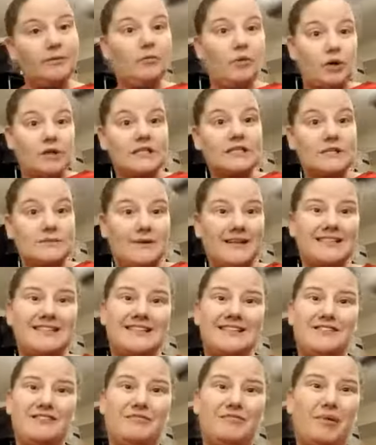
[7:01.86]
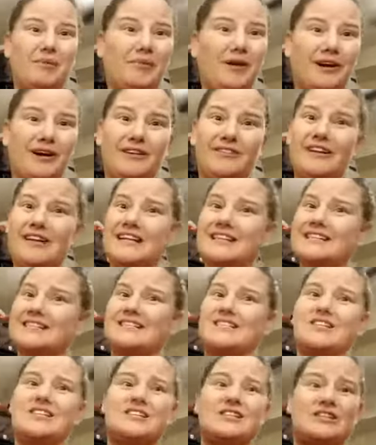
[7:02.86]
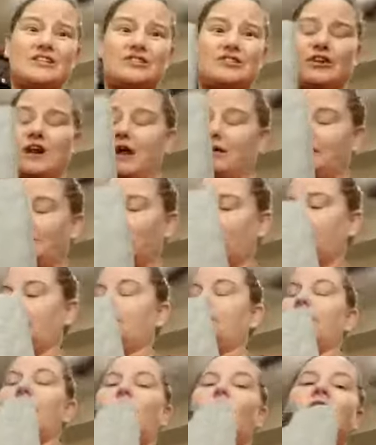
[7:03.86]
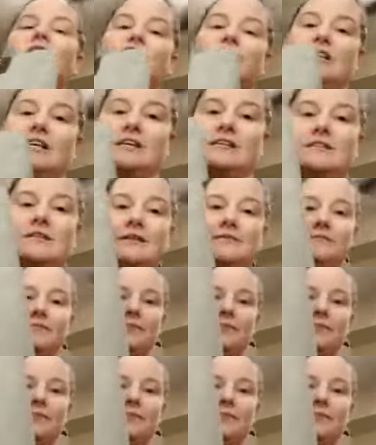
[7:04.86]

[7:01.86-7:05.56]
more expensive, but part of it is just the sturdy. I mean, watch this.